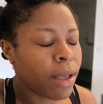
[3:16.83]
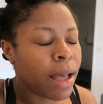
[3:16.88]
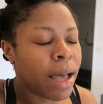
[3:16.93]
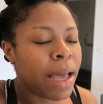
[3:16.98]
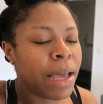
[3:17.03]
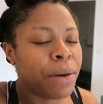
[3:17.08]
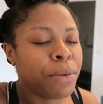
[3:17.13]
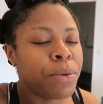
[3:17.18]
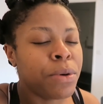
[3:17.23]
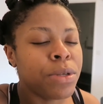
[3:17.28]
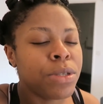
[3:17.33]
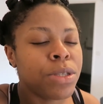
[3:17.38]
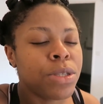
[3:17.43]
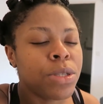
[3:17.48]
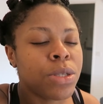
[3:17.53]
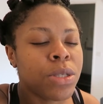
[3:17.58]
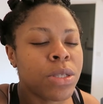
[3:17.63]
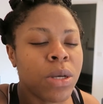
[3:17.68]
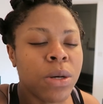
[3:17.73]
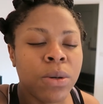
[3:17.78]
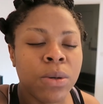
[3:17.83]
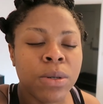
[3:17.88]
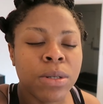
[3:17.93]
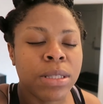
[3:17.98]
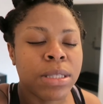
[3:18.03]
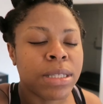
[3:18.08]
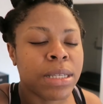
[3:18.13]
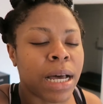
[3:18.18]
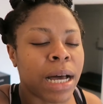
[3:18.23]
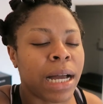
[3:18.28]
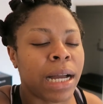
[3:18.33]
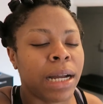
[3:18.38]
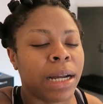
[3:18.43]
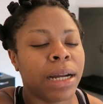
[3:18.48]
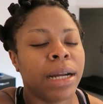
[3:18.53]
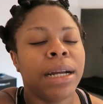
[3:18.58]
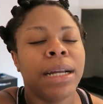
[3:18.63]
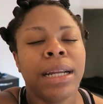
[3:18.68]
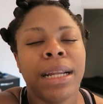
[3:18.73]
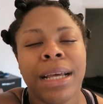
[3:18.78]
I was so
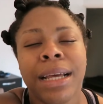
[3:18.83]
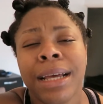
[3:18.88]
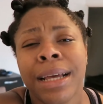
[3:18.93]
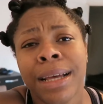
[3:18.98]
tired.